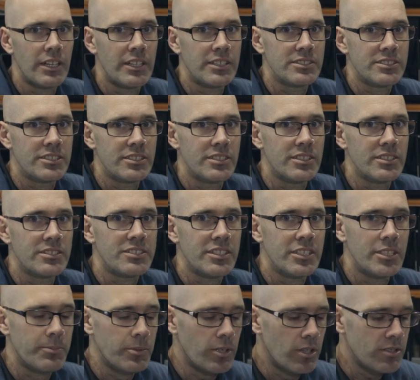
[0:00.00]
80 series
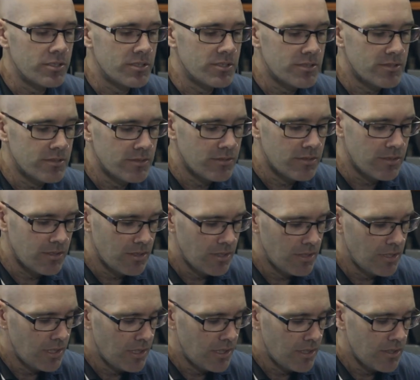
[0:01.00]
airbox.
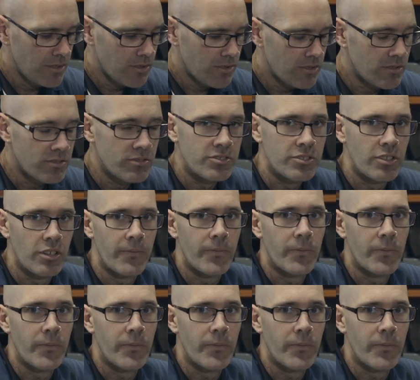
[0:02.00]
It's got